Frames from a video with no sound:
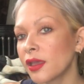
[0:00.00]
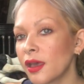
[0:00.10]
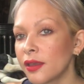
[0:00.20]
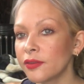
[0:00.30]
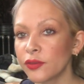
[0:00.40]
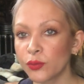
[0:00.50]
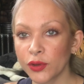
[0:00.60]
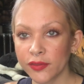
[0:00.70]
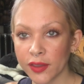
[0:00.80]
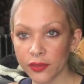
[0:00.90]
Uh, it doesn't
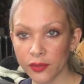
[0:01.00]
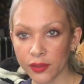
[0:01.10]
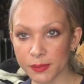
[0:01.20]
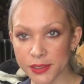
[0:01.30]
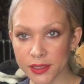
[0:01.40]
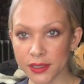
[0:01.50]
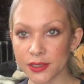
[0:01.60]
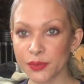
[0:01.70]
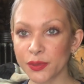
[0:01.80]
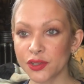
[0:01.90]
break down the lipstick
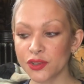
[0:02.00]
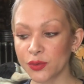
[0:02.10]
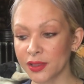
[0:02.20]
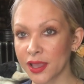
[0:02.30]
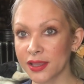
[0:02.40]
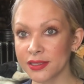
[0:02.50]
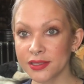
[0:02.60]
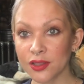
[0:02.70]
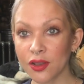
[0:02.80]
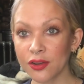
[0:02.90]
as much, so it
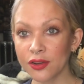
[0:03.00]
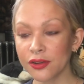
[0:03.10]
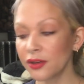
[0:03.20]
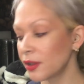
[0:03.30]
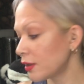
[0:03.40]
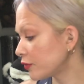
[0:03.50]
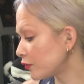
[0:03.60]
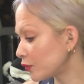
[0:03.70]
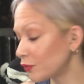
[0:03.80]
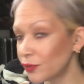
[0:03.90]
lasts longer.
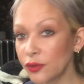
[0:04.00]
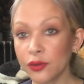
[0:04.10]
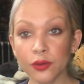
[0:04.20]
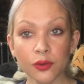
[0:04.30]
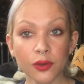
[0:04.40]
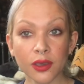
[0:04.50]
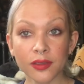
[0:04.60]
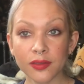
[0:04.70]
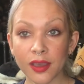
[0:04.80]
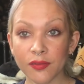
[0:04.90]
So if you
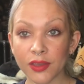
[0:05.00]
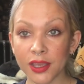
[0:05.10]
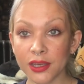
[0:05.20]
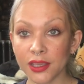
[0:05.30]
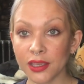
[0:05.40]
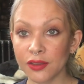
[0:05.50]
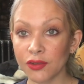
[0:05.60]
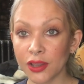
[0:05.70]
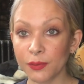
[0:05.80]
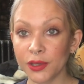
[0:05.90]
guys have any
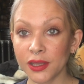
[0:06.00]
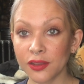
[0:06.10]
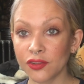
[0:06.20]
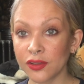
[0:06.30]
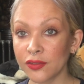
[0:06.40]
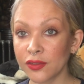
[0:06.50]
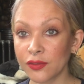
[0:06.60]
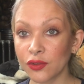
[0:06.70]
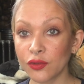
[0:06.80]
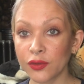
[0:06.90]
recommendations
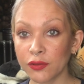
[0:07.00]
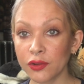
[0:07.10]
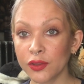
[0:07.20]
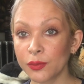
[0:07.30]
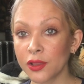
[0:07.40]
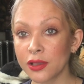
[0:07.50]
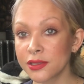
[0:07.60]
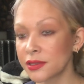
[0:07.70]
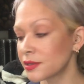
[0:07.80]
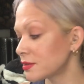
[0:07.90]
of your favorite lip
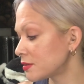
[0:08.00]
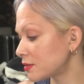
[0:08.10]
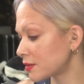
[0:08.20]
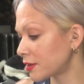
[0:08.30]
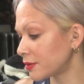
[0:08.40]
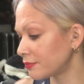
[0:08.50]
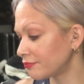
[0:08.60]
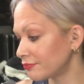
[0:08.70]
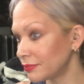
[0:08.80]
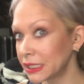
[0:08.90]
glosses,
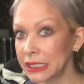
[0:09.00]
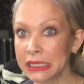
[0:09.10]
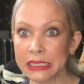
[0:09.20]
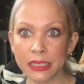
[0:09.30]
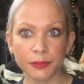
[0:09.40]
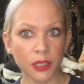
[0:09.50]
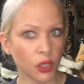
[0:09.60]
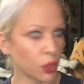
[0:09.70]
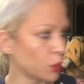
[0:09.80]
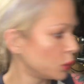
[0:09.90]
um, please let me know.